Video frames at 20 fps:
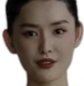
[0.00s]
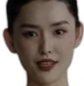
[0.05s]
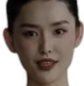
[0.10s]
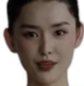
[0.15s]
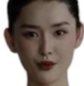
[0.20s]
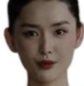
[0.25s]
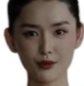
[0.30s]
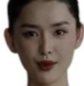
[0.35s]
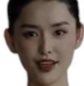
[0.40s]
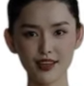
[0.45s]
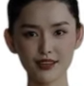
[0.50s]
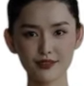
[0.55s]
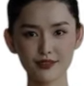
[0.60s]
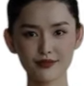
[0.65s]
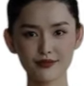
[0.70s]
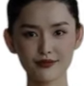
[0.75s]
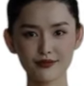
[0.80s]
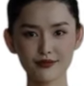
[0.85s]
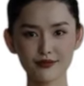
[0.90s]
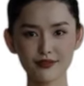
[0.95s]
Speaking
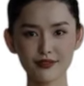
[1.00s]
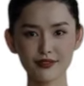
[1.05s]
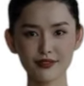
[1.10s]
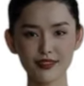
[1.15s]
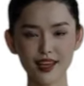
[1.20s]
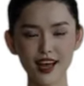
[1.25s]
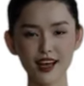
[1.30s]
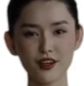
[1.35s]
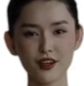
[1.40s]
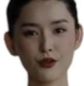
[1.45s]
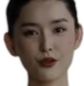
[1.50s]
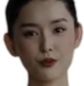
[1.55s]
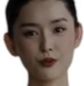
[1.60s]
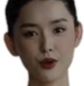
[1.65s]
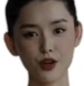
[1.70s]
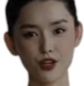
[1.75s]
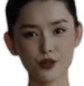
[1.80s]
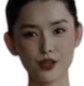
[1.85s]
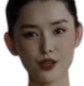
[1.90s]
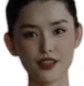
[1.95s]
of income, our
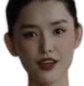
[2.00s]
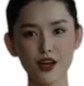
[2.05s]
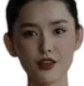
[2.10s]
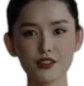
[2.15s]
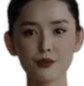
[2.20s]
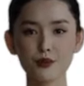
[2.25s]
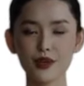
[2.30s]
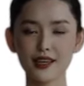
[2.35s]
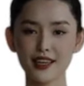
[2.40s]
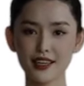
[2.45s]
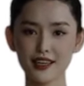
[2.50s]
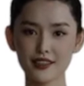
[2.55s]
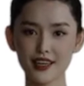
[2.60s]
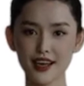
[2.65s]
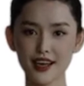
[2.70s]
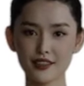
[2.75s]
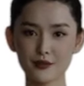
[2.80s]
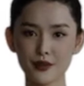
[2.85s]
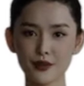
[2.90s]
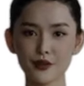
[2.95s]
friend is leaning
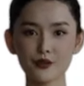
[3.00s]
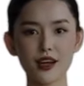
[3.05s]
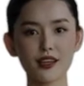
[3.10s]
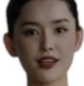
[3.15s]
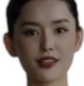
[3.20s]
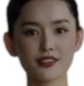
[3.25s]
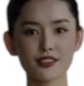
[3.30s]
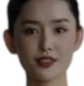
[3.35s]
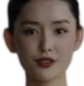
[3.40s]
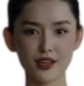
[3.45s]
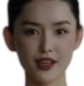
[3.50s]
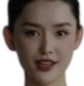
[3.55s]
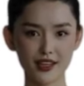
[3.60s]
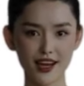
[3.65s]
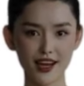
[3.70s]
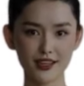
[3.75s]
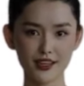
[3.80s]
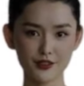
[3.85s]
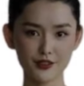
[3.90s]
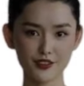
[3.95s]
heavily towards U K
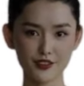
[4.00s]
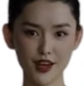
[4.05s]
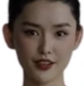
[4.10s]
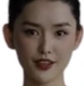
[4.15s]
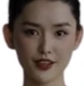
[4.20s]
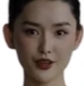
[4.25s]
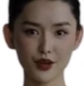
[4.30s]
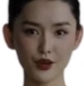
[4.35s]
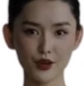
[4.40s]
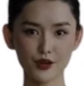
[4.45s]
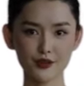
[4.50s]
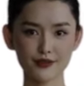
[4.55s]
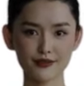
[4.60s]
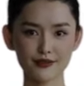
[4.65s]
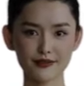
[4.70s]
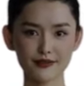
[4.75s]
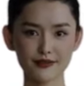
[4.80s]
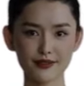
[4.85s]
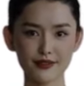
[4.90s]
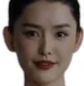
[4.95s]
stocks.
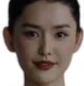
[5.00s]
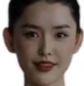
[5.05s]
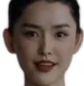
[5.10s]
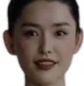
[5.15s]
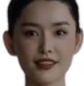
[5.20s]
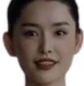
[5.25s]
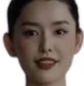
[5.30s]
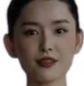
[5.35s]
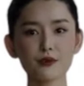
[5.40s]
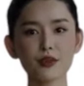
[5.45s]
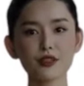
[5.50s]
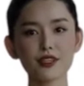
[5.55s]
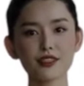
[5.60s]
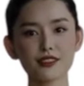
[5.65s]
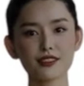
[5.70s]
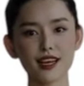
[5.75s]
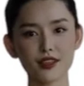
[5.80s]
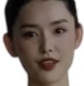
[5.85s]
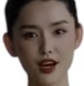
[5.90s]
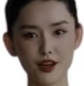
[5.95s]
While that's
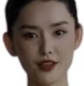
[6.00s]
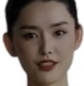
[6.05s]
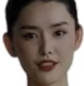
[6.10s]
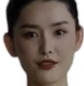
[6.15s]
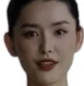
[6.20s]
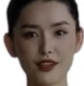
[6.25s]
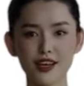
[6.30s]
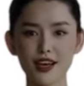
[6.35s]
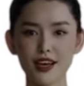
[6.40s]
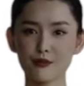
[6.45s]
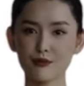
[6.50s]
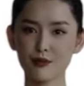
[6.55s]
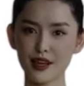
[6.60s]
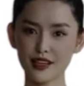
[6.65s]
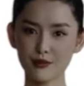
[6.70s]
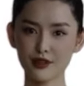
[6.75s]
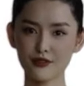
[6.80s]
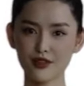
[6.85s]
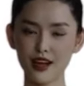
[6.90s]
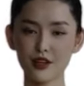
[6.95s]
understandable for income
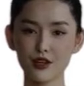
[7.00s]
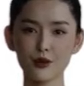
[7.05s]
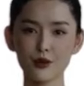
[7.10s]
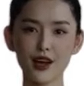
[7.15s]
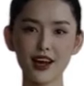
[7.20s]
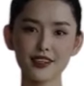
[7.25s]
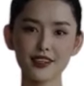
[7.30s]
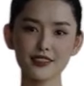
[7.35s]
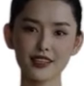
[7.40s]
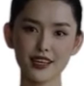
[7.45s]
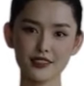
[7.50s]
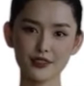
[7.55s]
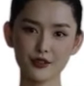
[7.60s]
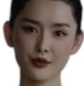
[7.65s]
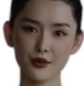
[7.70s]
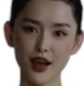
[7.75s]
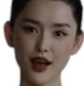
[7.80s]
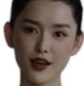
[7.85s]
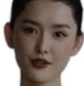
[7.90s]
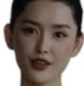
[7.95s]
purposes, it's
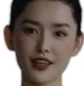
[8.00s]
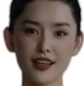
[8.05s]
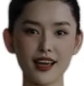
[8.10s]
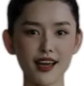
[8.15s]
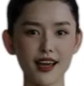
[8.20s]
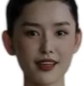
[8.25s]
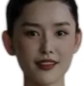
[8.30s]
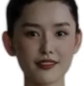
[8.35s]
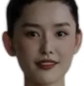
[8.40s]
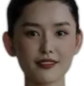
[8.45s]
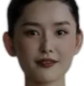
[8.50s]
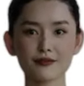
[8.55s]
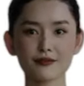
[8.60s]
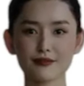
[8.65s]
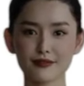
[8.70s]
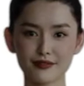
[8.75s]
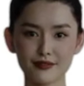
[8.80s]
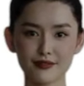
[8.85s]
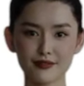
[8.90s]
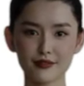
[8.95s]
important to
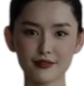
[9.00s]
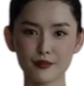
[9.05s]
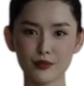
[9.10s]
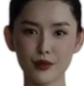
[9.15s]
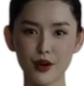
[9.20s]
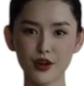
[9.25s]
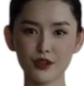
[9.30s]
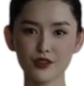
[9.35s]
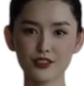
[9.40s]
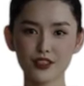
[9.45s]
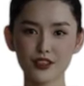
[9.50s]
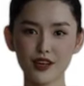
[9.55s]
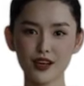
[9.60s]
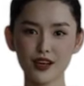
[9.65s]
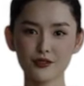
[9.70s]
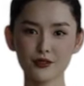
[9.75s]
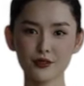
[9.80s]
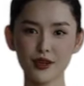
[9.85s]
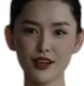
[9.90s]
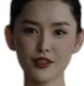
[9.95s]
diversify geographically.
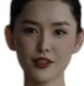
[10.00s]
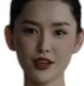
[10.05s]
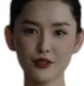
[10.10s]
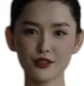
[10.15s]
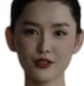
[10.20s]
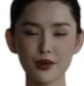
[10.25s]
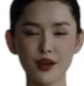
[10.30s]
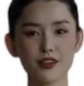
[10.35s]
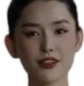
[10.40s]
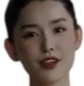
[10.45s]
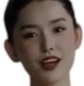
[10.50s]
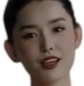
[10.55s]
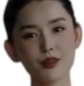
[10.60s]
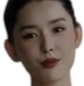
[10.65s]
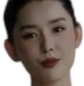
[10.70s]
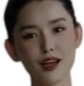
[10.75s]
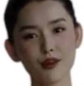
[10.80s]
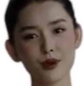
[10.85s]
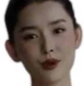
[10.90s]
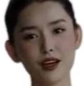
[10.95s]
We can
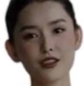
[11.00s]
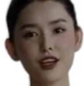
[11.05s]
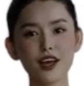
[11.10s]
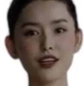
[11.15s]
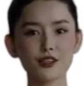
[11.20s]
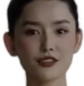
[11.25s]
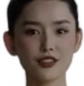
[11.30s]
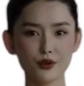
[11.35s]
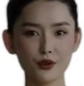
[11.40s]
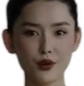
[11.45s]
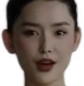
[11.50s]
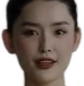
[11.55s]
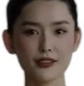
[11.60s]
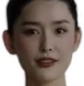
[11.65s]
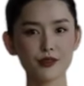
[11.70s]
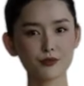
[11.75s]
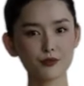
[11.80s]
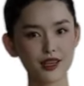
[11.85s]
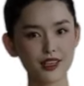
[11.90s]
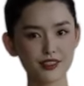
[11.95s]
consider adding
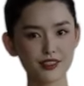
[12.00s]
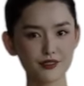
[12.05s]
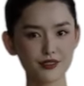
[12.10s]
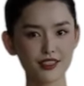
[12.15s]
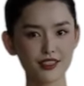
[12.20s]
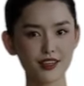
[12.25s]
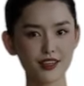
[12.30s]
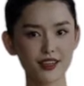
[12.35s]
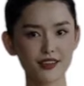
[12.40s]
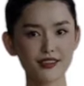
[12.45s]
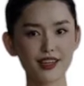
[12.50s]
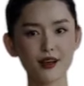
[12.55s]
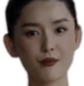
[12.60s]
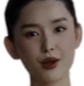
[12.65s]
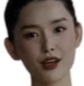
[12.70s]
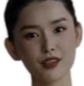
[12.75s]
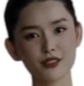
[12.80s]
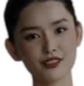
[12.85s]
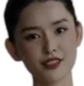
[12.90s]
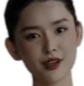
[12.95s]
exposure to the U S
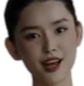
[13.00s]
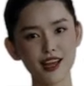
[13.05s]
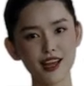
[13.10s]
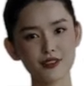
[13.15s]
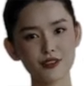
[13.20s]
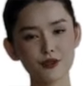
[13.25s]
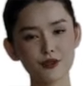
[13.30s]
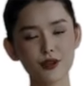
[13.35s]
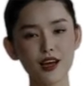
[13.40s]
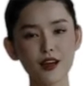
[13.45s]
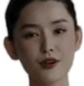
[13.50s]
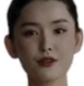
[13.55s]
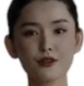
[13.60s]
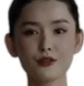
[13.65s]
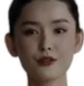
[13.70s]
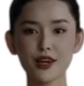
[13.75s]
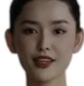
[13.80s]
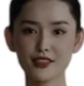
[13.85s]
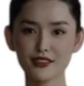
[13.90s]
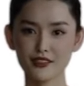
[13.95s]
and Europe to
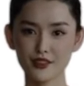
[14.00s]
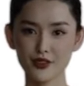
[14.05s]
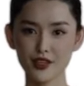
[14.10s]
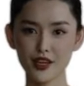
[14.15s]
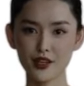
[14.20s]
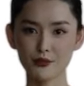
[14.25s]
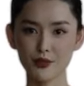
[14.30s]
minimize risk.